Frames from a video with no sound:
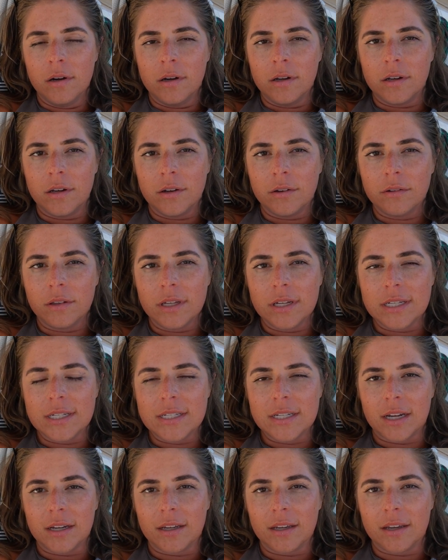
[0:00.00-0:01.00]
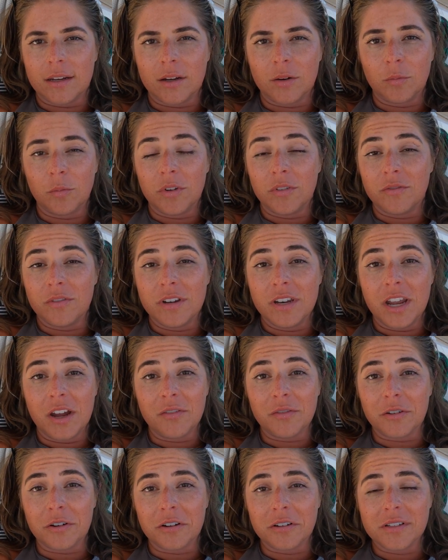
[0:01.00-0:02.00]
nearly a decade and we've
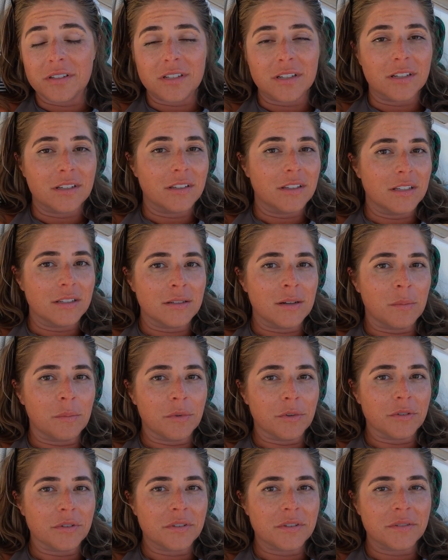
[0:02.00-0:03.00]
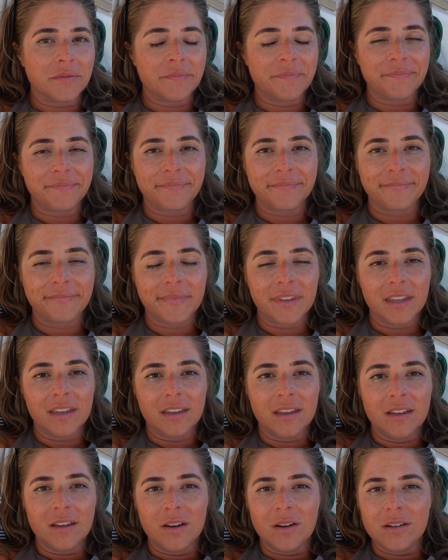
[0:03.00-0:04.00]
never seen these numbers.
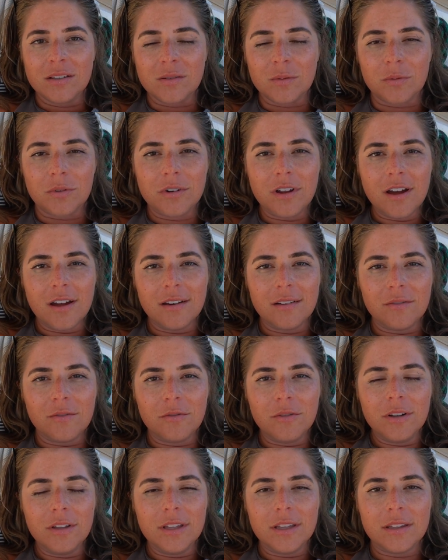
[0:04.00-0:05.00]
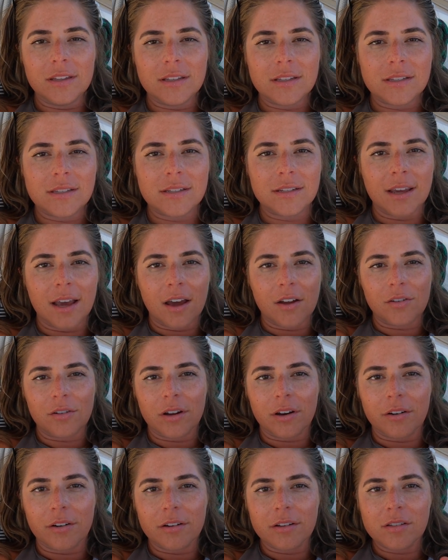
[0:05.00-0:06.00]
So we're not really in the Seattle
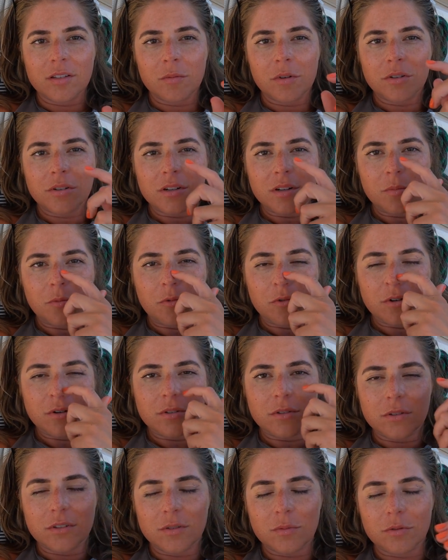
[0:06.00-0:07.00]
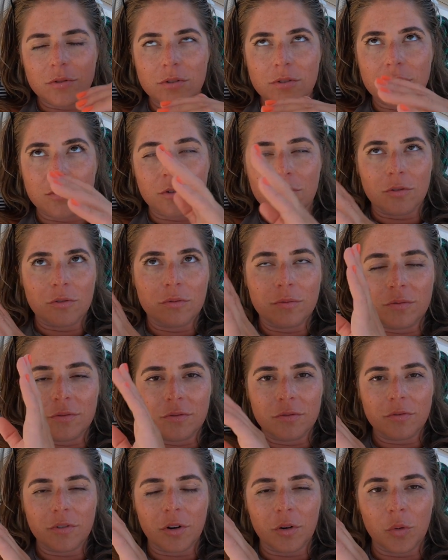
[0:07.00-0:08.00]
area so much anymore since we're so
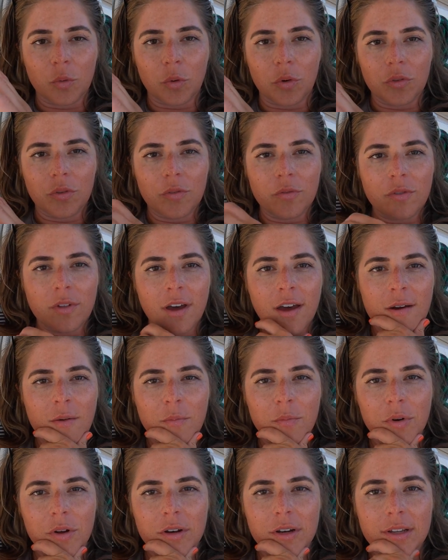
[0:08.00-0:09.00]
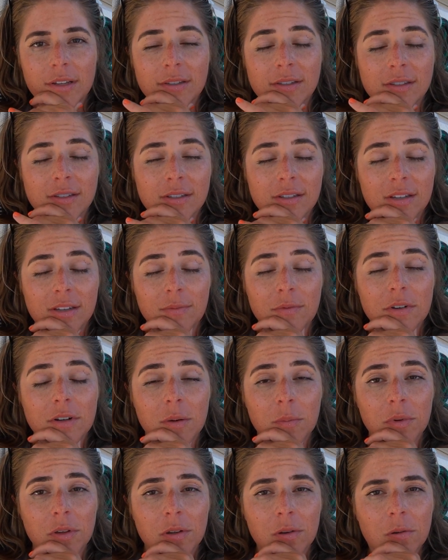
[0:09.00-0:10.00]
far north of that, but it's even
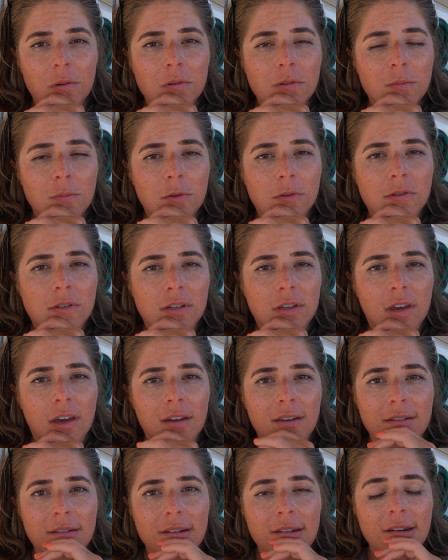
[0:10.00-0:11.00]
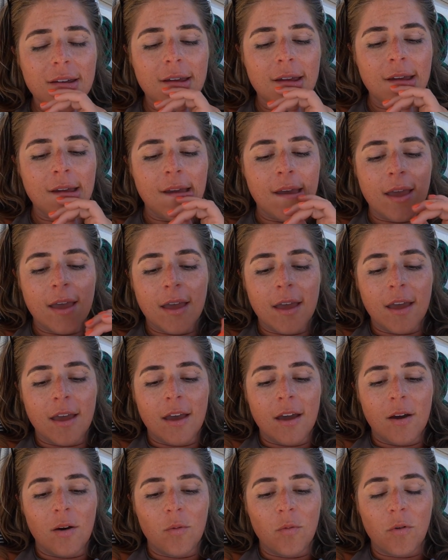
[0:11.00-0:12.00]
up here supposed to get
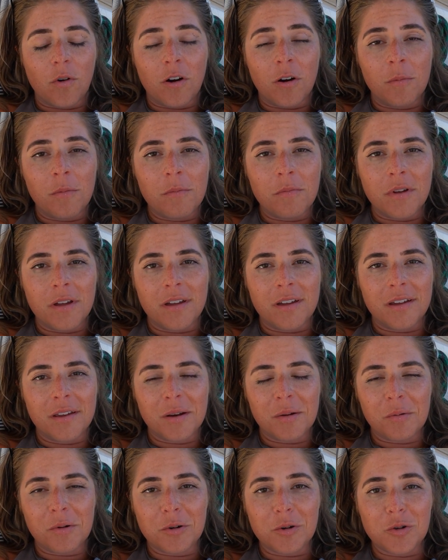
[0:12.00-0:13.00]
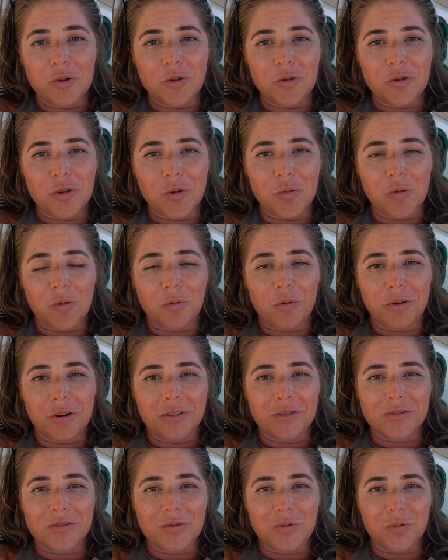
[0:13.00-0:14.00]
warm, and I want to show you what we're
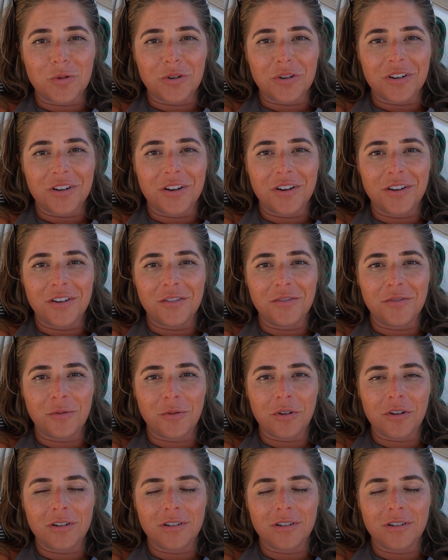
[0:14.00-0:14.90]
in store for,